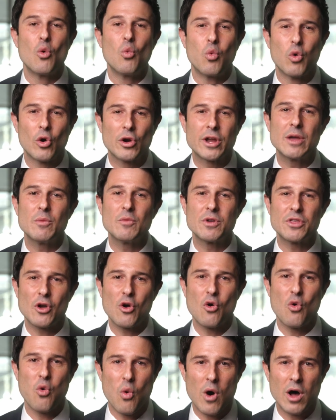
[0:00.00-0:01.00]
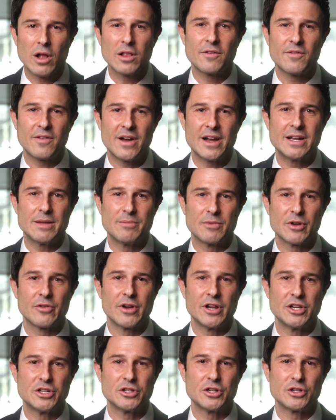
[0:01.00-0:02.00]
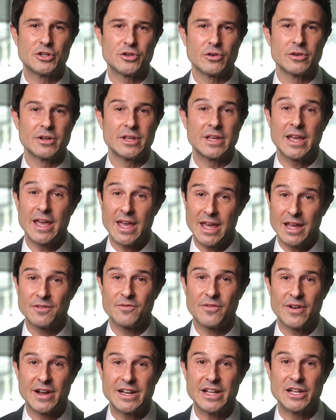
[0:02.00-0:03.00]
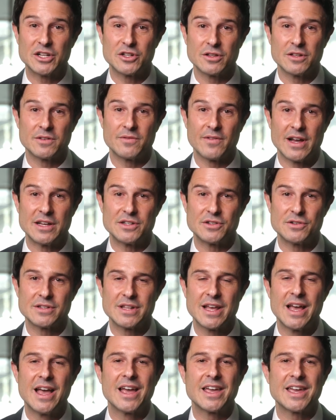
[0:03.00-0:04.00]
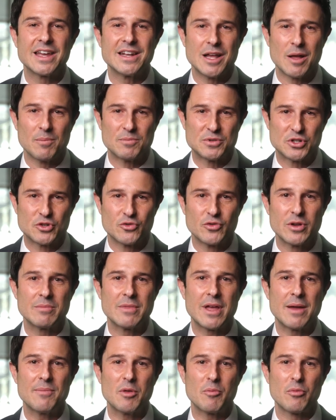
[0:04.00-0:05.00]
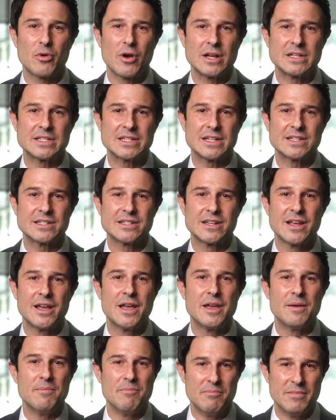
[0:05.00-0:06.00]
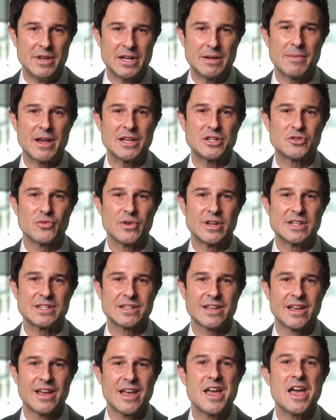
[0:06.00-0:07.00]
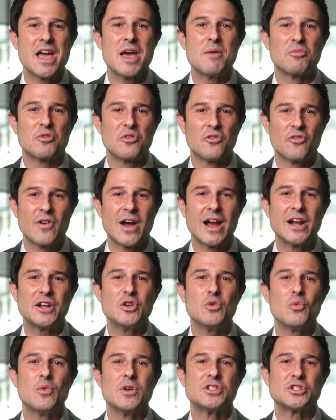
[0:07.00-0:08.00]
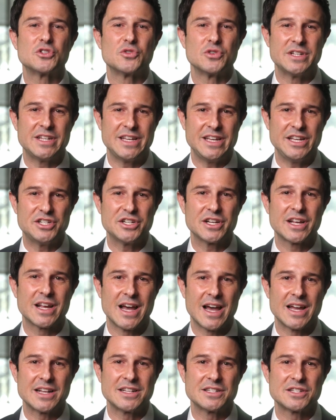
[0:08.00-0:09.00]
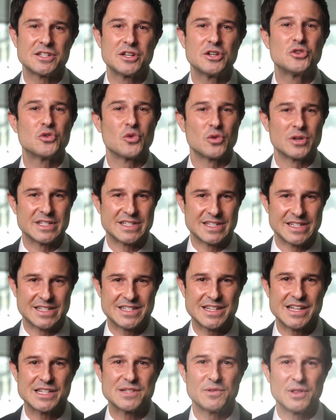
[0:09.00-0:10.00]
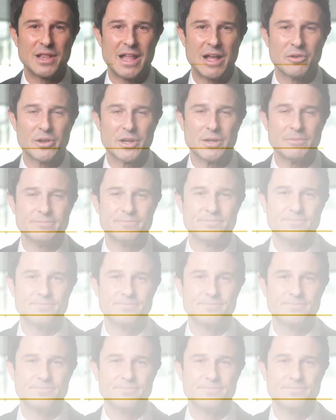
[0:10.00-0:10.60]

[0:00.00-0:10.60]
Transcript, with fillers: Working with a qualified immigration attorney and financial advisors can help streamline the process, minimize risk, and provide you with strategic guidance toward a successful outcome.